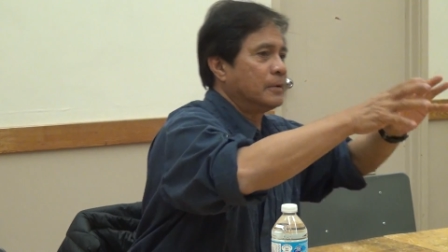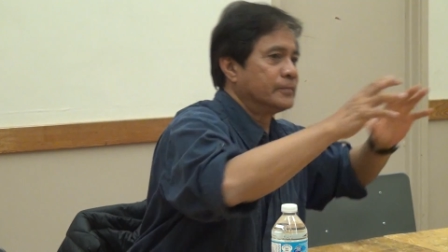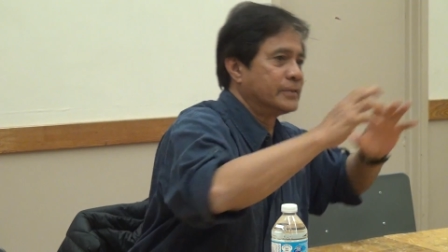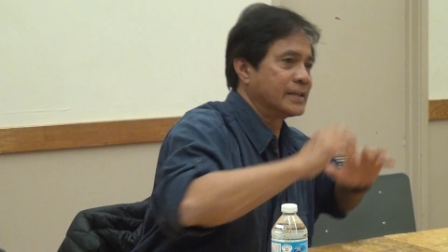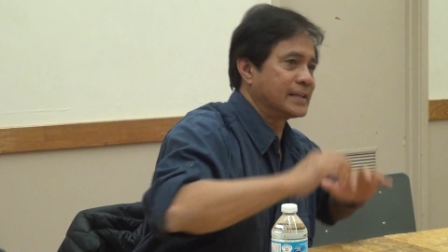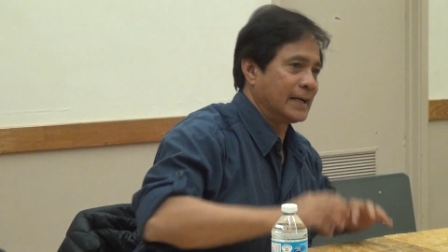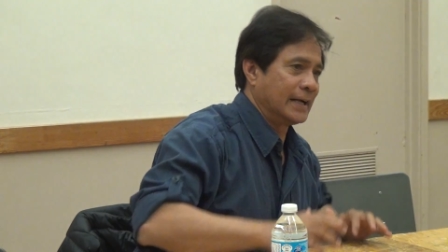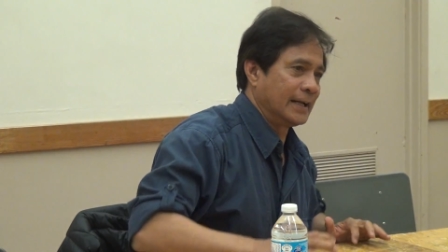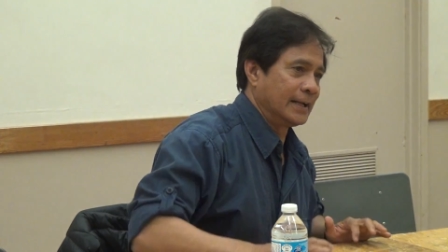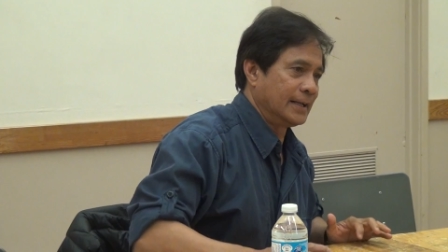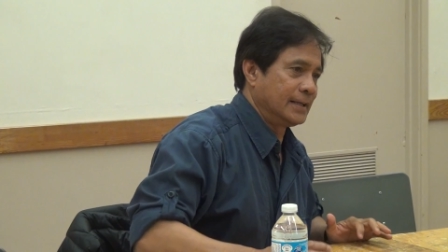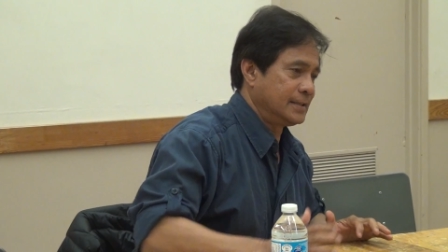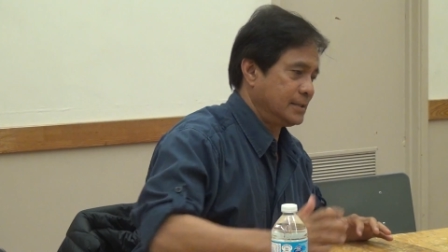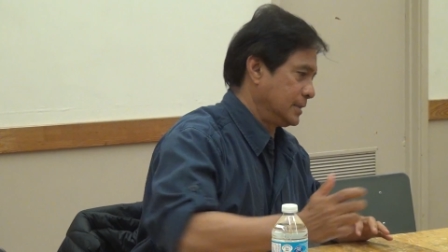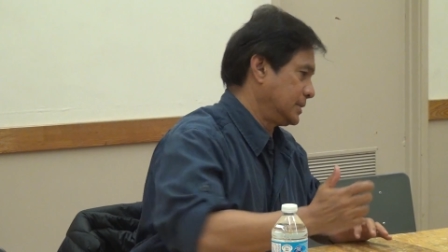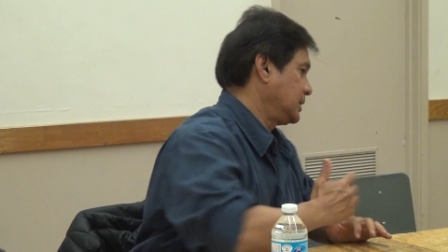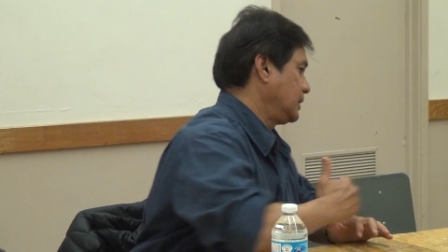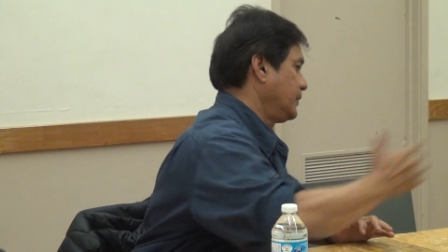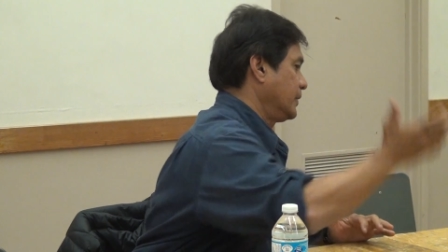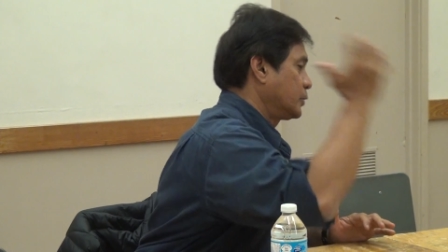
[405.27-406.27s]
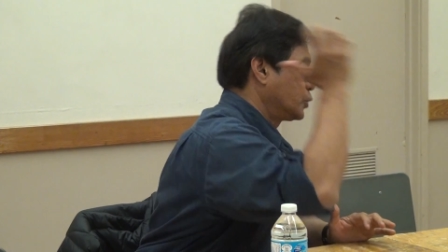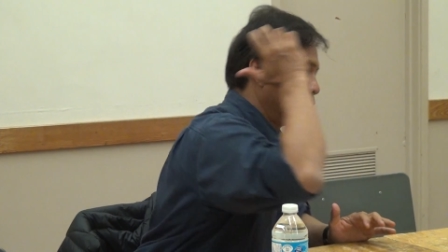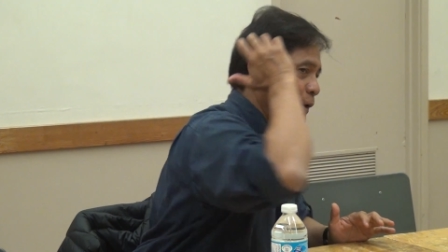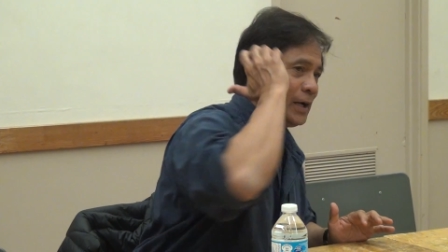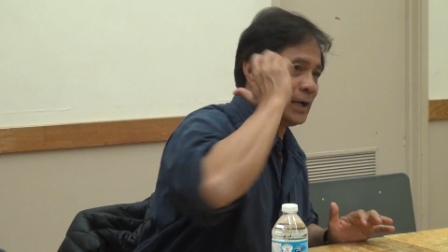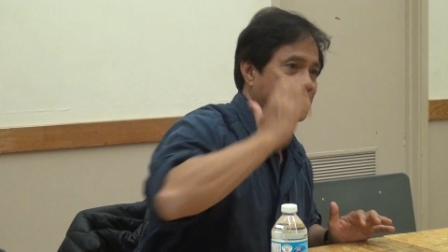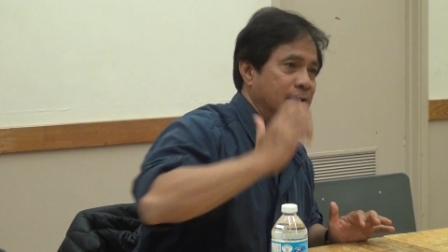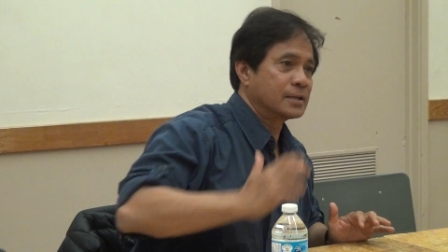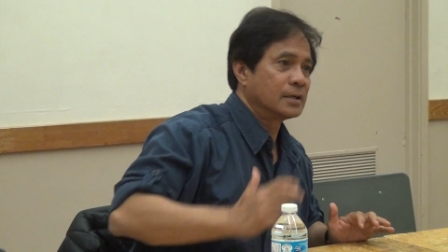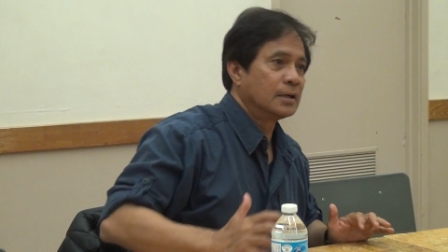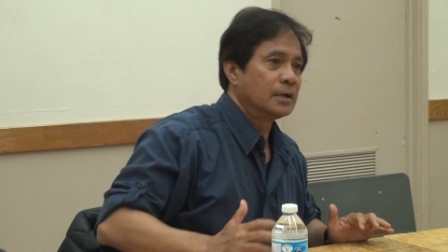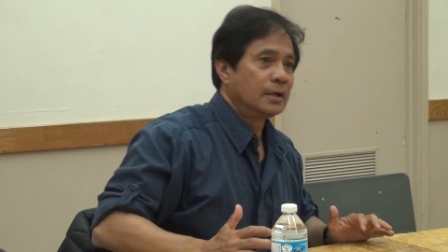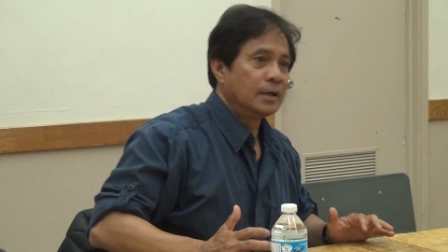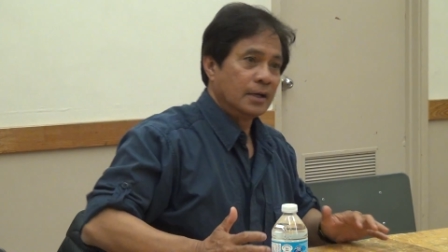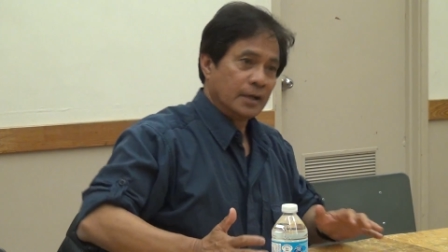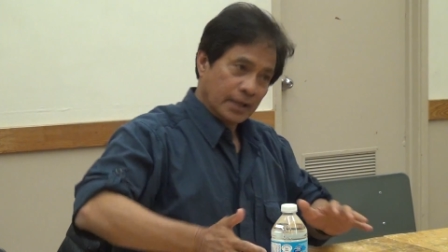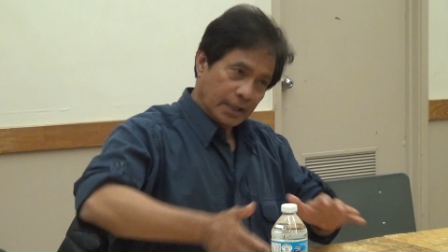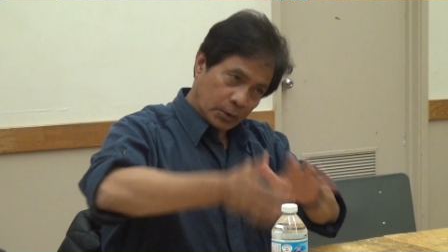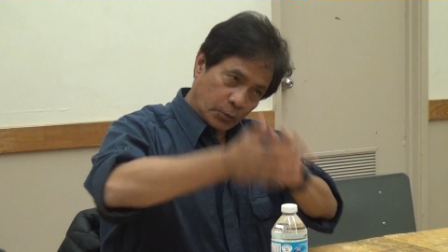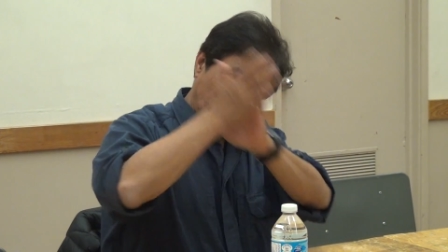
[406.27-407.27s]
of these islands and give it to us,
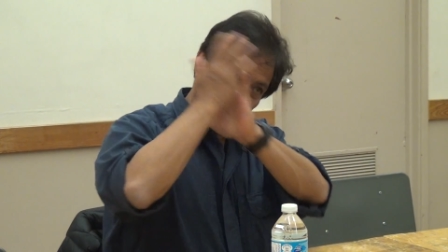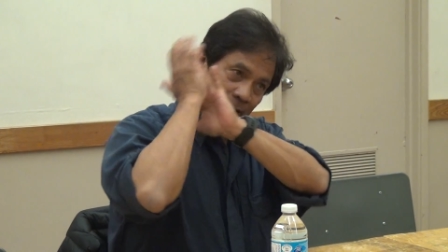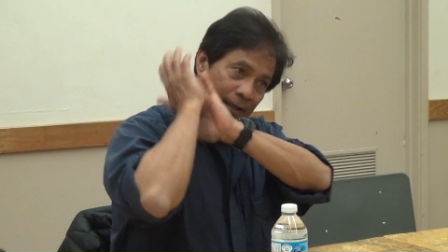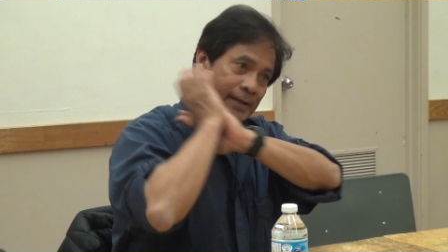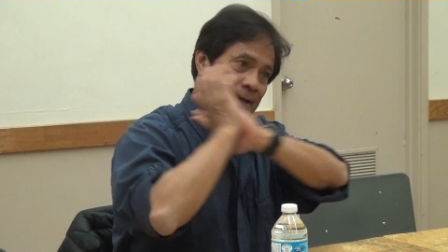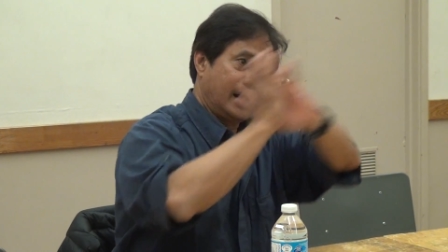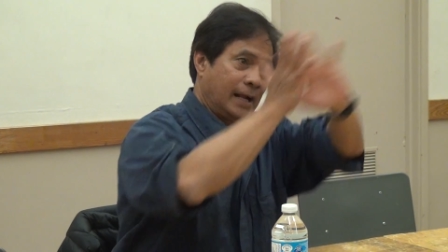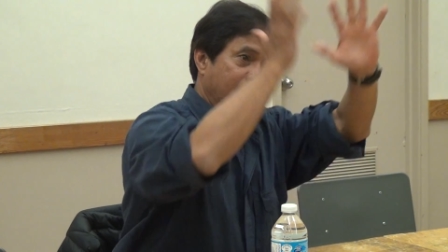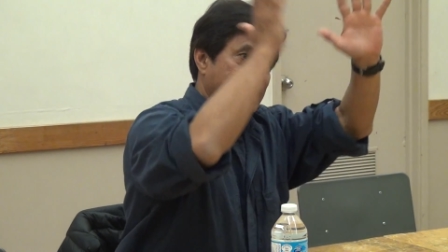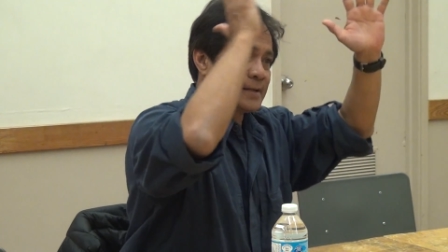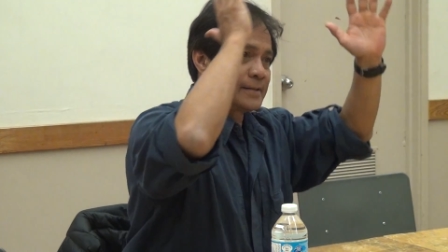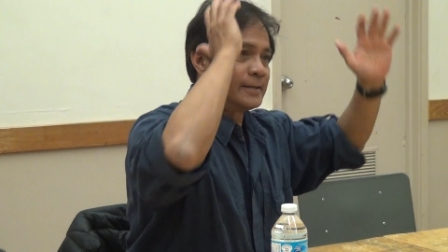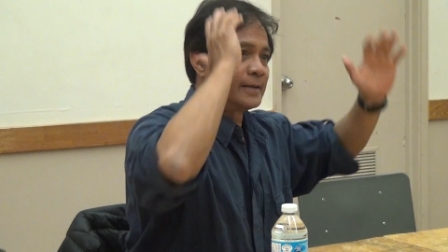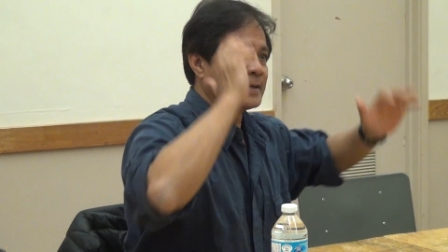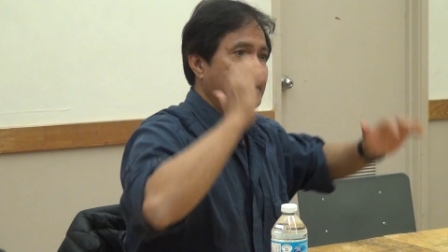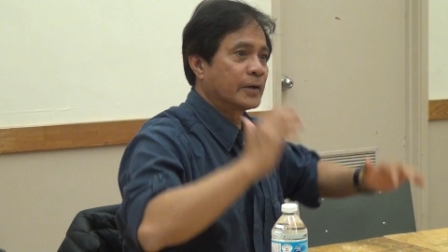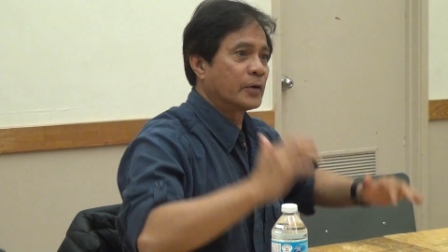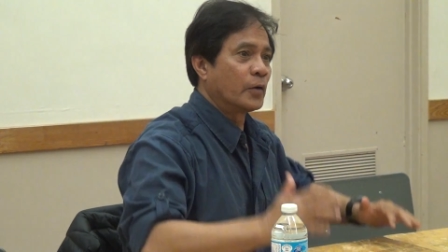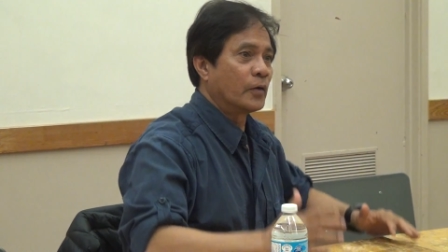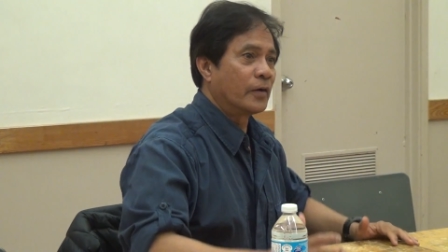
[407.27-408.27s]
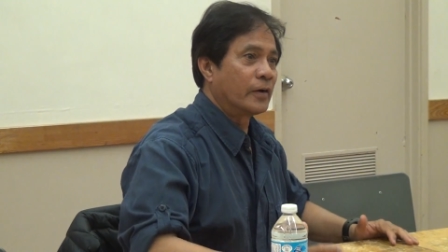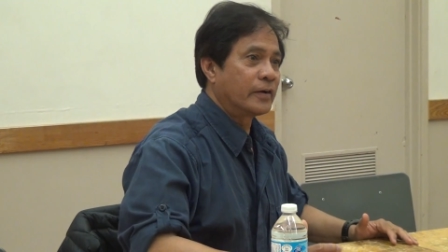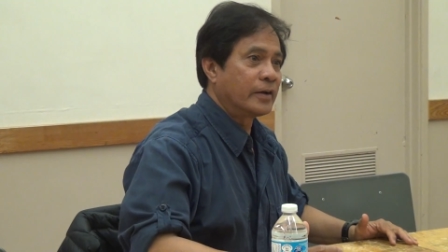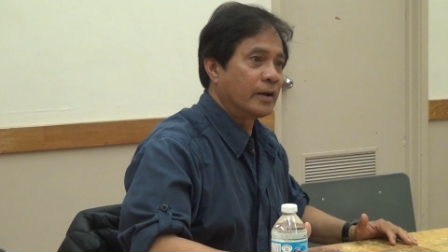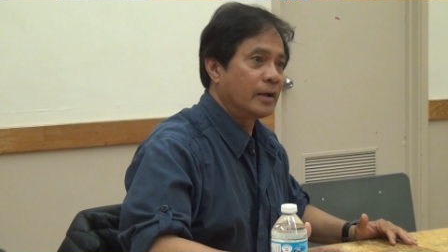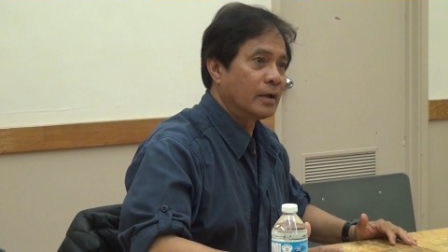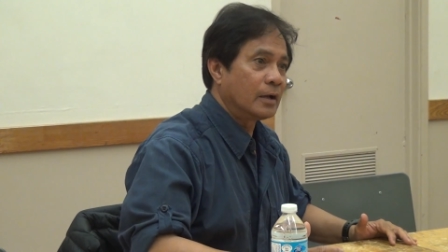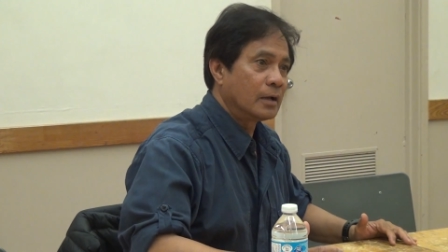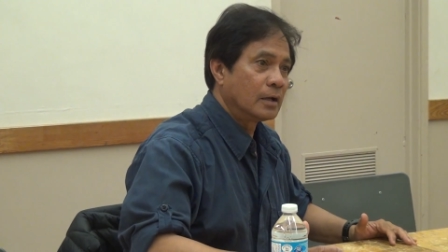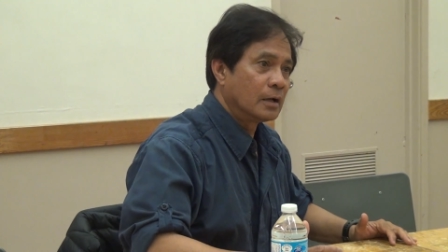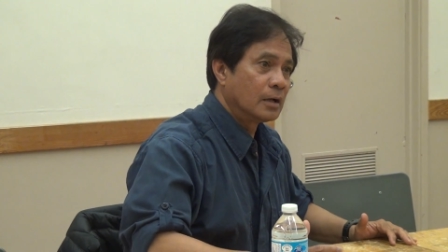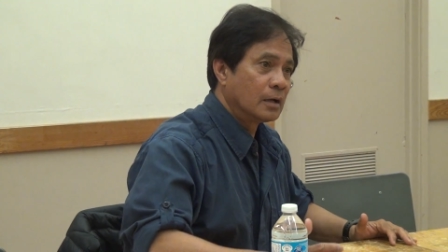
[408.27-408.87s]
it will enhance the security,